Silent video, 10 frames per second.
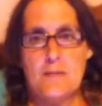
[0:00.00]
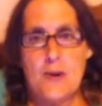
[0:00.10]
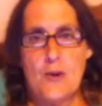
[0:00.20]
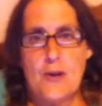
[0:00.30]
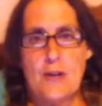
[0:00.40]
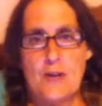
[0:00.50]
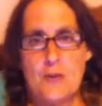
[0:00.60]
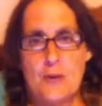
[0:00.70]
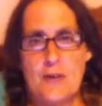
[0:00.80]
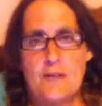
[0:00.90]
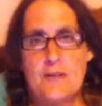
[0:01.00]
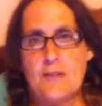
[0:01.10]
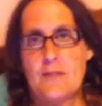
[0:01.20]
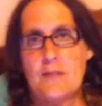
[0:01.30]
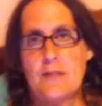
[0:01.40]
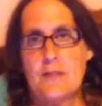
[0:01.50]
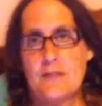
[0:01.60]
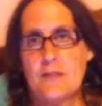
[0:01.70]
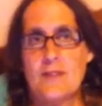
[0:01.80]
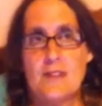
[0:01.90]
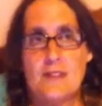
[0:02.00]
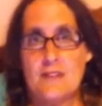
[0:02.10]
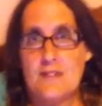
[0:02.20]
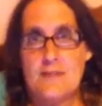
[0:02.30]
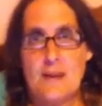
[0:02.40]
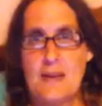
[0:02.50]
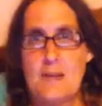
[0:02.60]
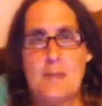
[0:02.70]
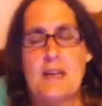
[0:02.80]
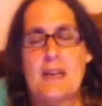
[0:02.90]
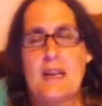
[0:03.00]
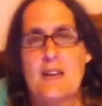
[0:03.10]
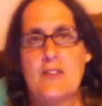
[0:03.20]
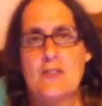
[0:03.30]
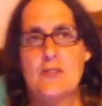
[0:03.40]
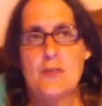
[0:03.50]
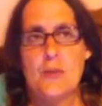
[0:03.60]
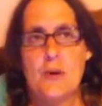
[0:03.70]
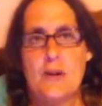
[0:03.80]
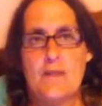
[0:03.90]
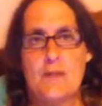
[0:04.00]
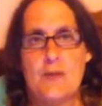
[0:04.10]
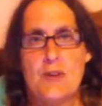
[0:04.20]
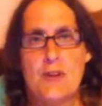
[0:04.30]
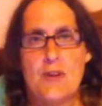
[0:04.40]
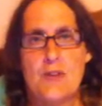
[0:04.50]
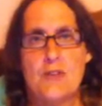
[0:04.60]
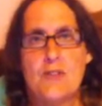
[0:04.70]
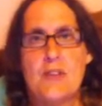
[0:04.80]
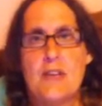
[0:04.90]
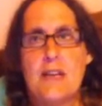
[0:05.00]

varying degrees of serious pain medications for quite a few years